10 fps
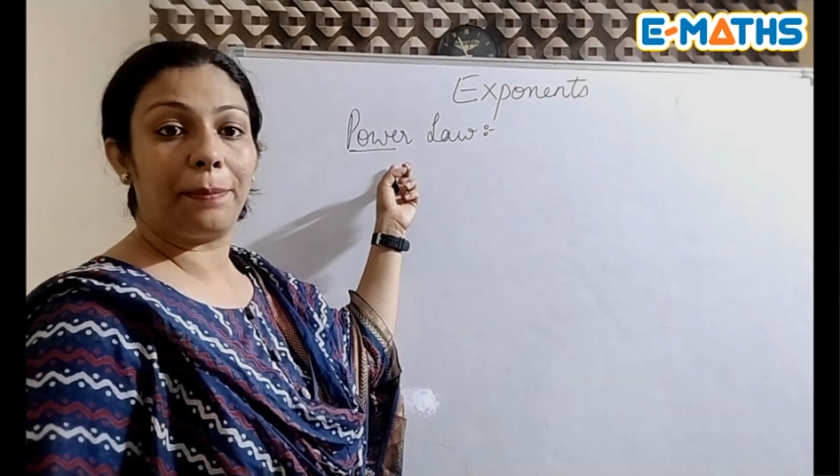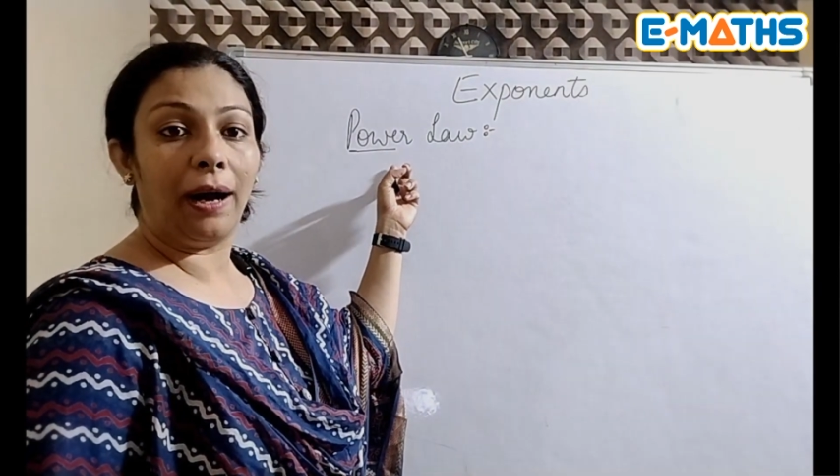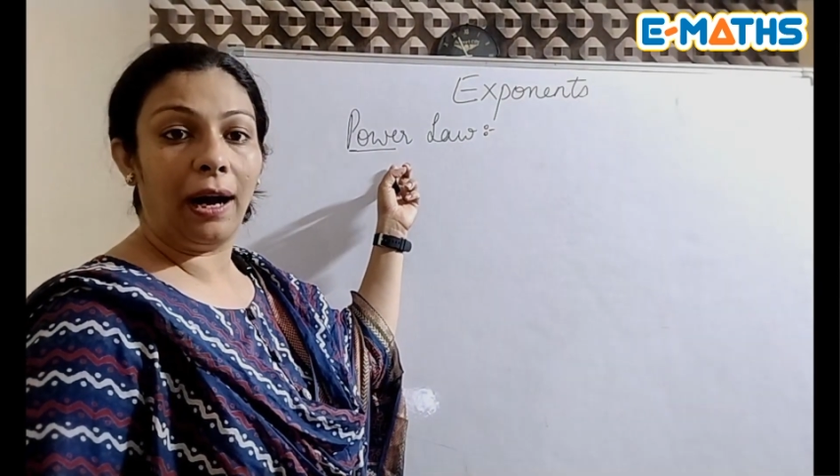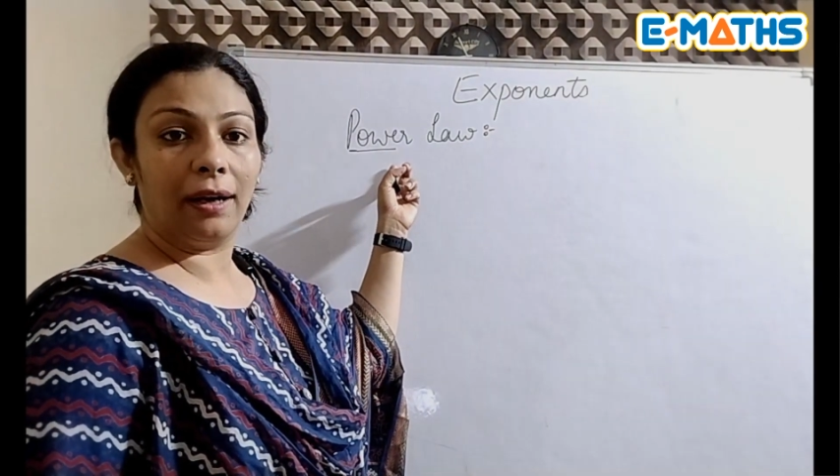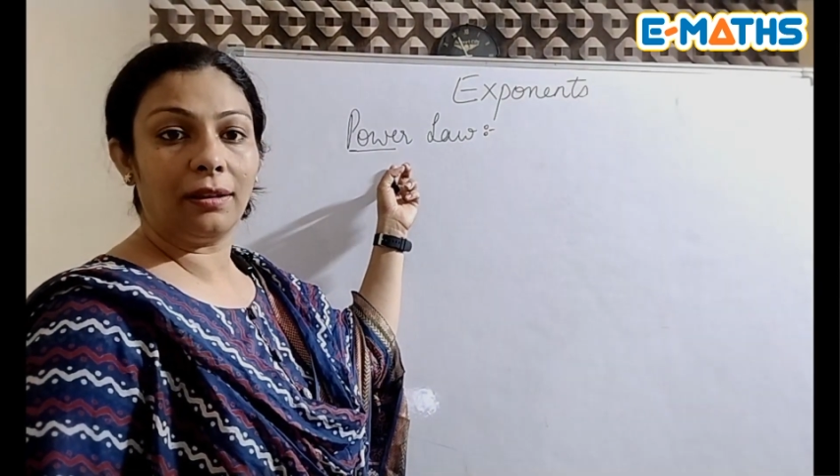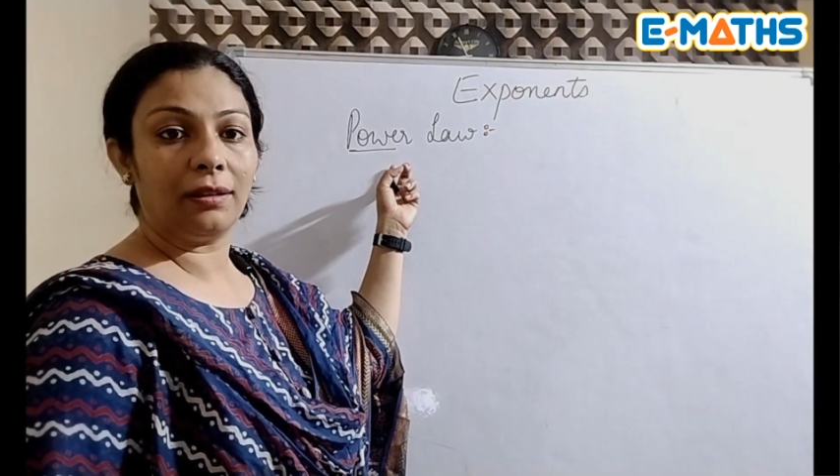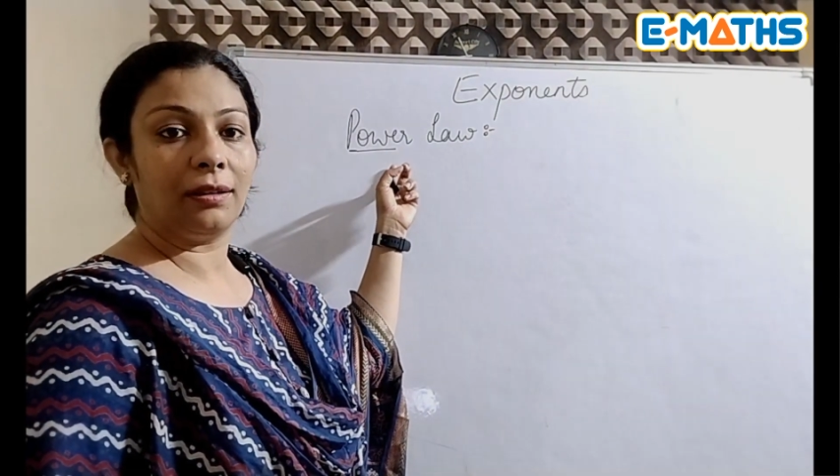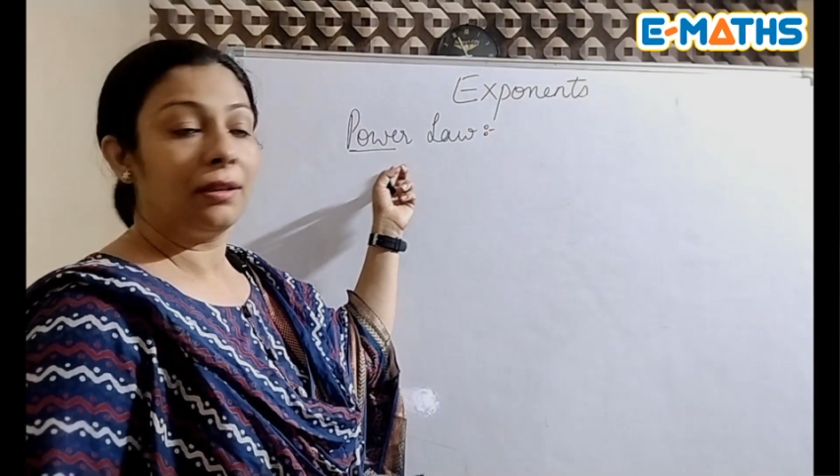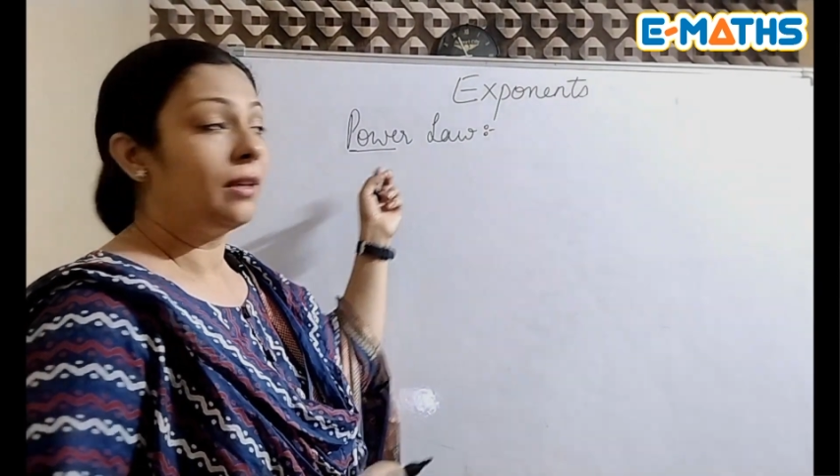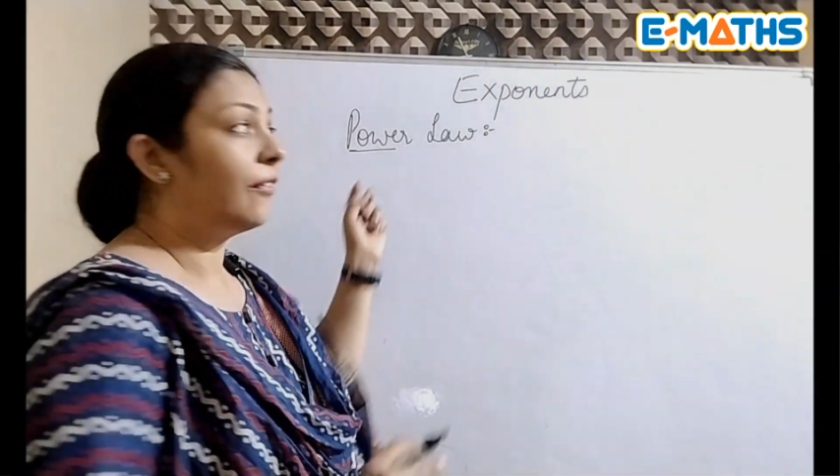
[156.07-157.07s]
power,
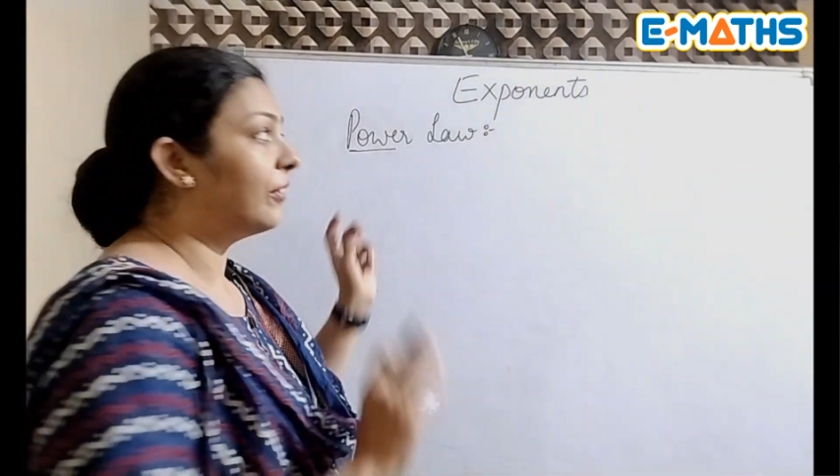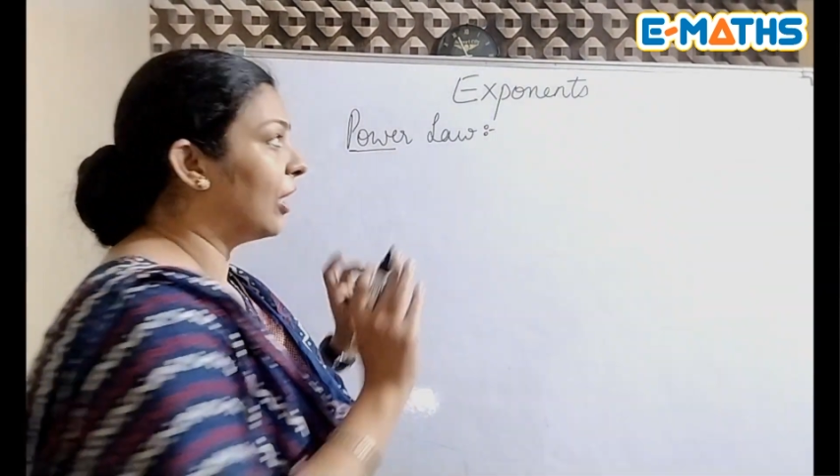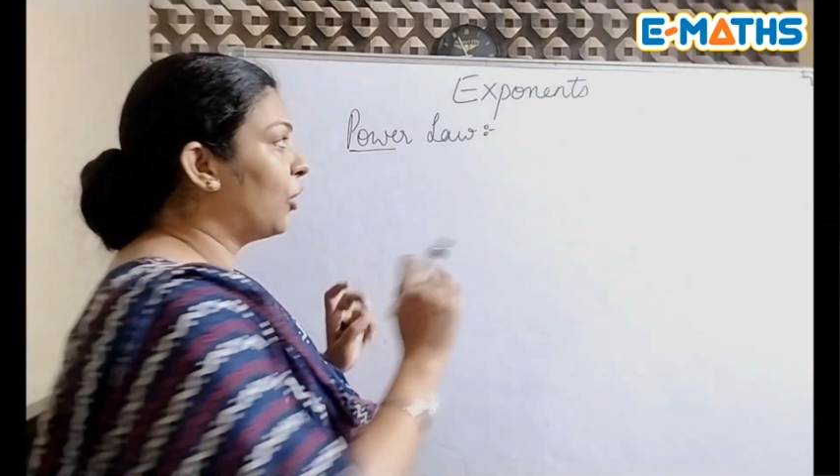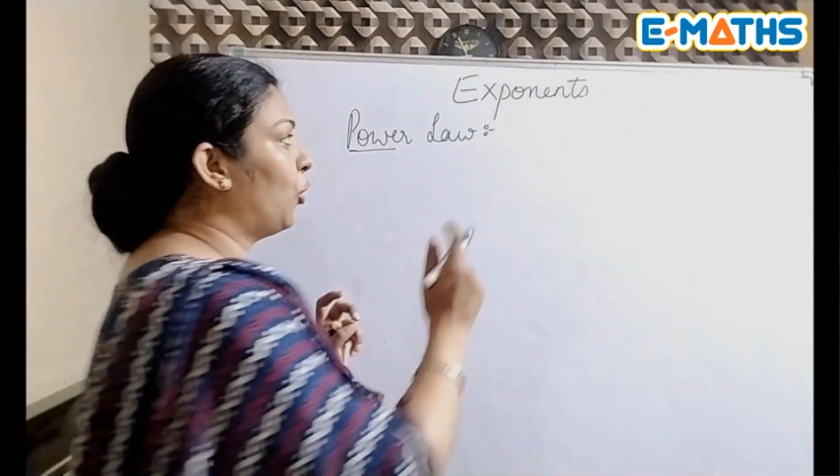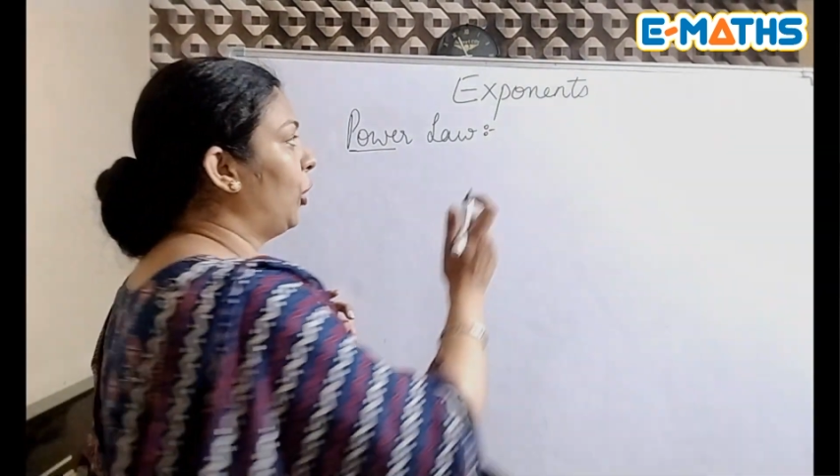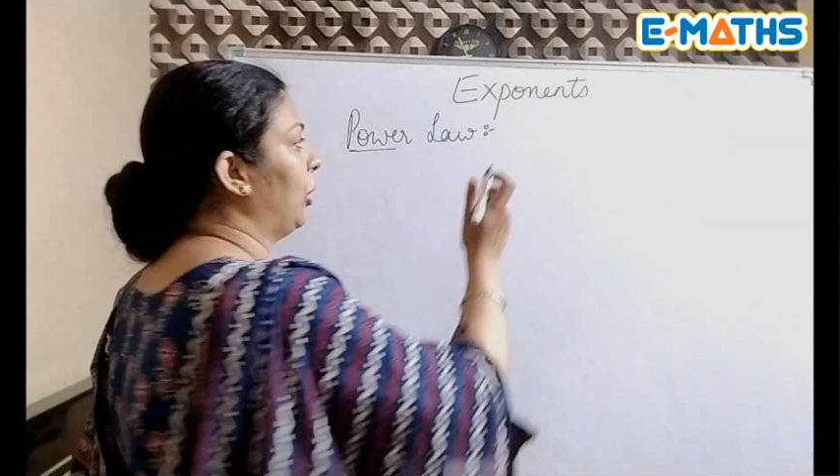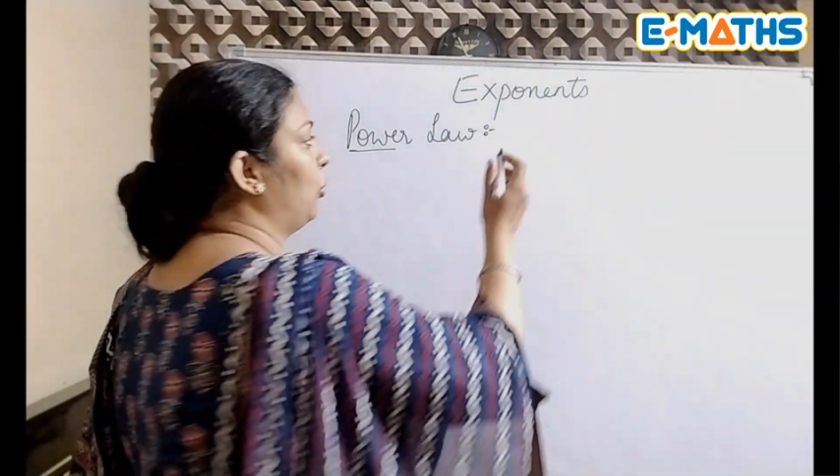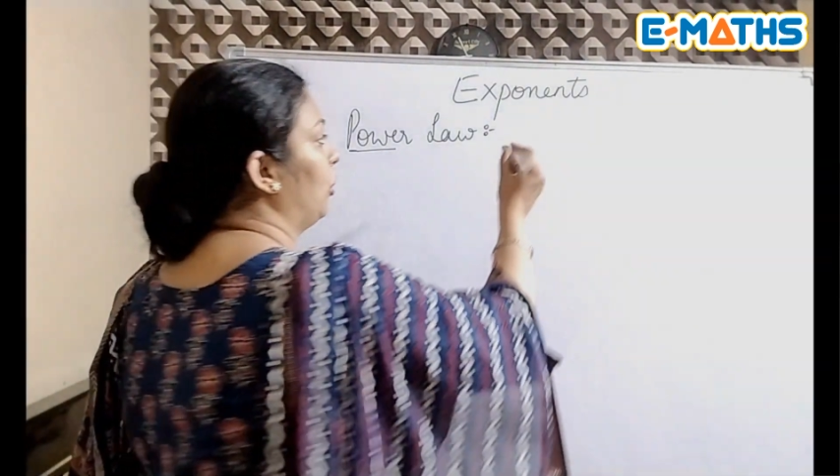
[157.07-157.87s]
we are going